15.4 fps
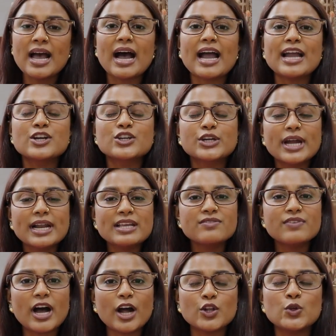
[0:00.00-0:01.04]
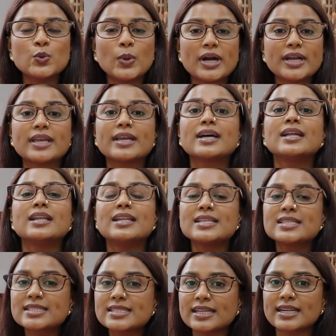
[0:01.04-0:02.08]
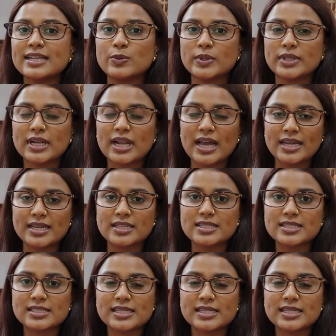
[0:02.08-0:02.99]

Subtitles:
I really value working holistically with clients,